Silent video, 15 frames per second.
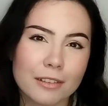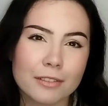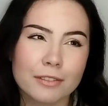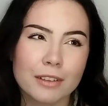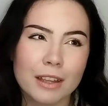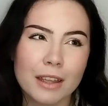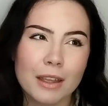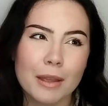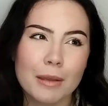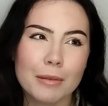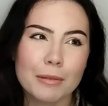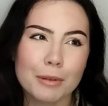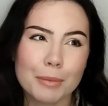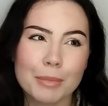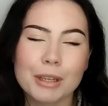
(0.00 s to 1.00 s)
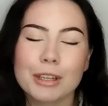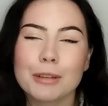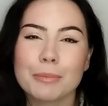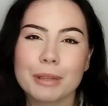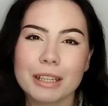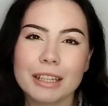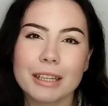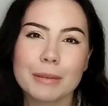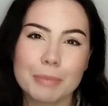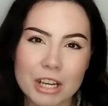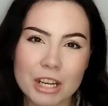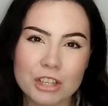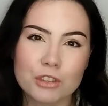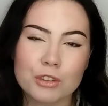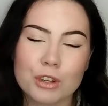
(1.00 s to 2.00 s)
of women competing in
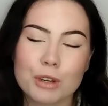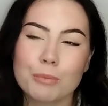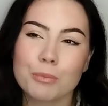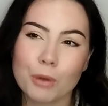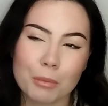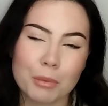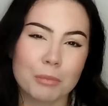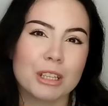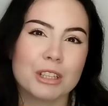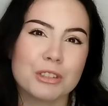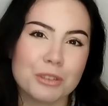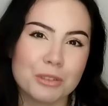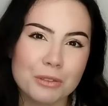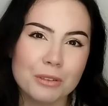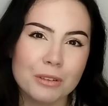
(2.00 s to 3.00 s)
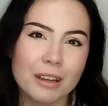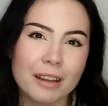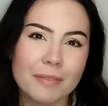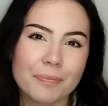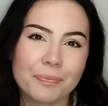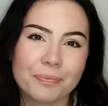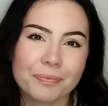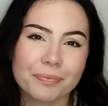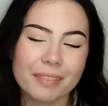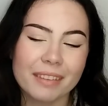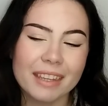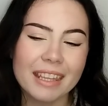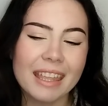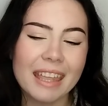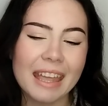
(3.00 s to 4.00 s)
pageantry probably do.
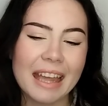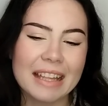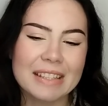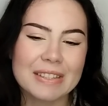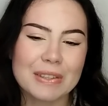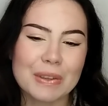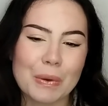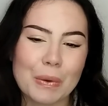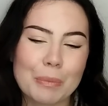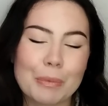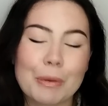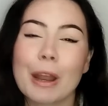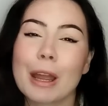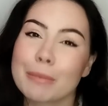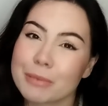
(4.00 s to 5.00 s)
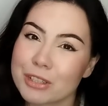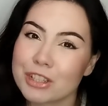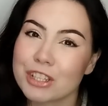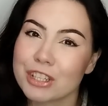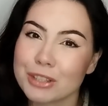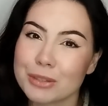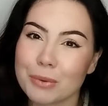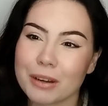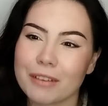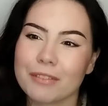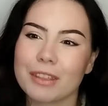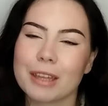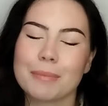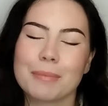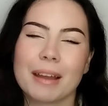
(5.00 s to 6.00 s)
And so perhaps she's one
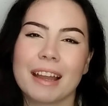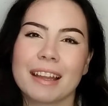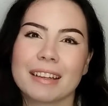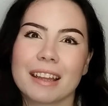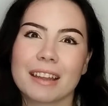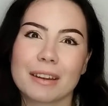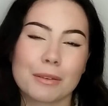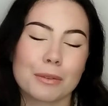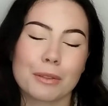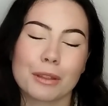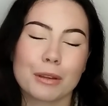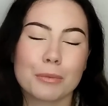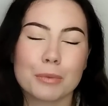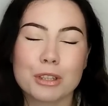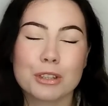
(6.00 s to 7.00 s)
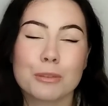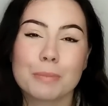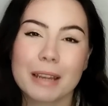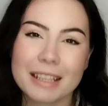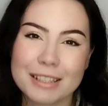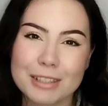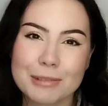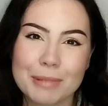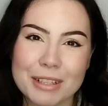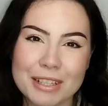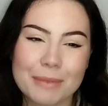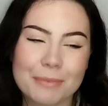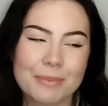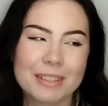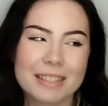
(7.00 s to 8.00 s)
of them, and I don't think we should place so
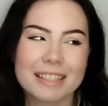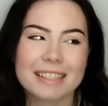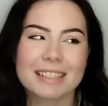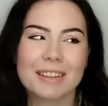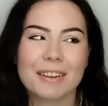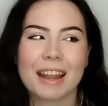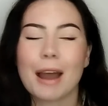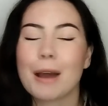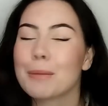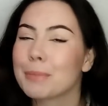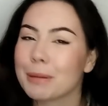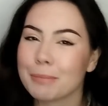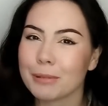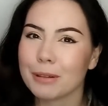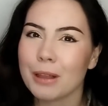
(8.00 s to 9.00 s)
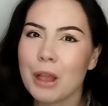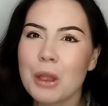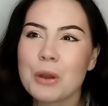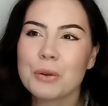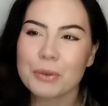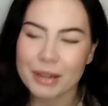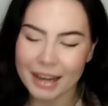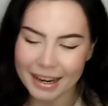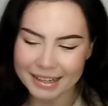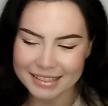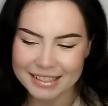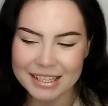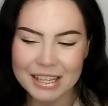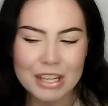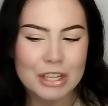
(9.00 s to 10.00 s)
much emphasis on how people
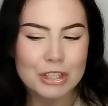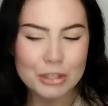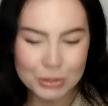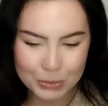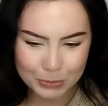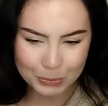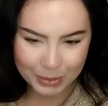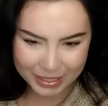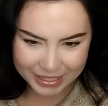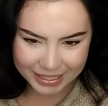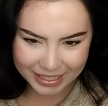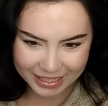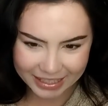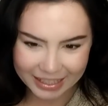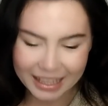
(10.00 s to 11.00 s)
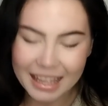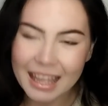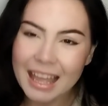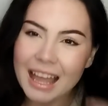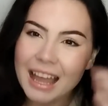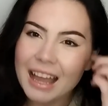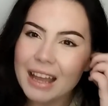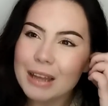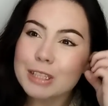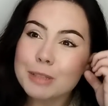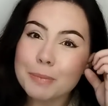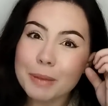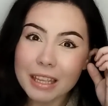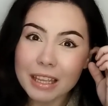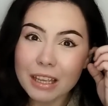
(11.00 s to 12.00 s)
react to winning.
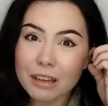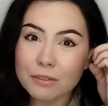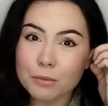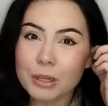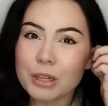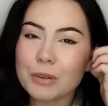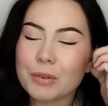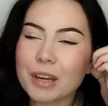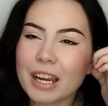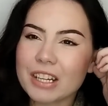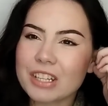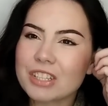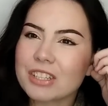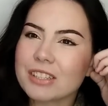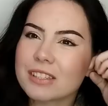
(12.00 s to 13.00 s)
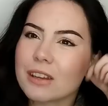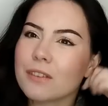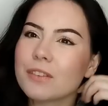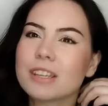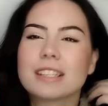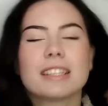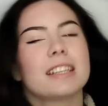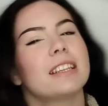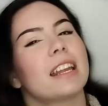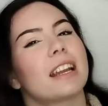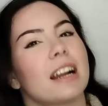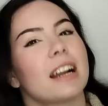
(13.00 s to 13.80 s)
Speaking of winning reactions, obviously